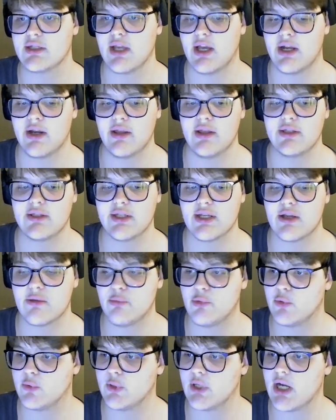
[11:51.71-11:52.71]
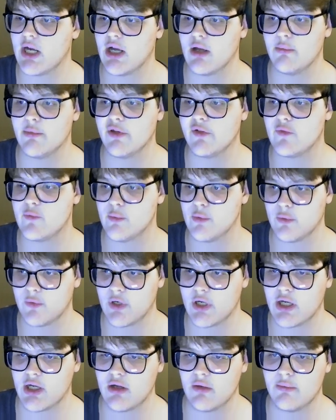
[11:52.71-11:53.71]
like Merab if
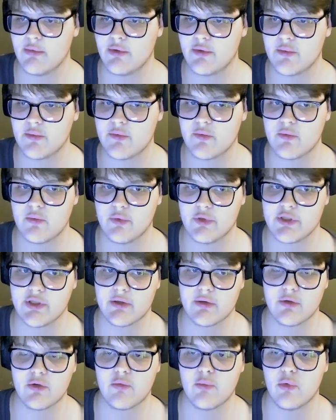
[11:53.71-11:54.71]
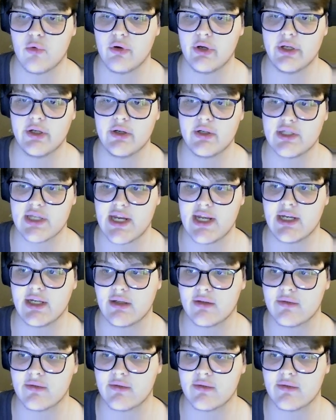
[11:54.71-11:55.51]
Merab was a little more entertaining.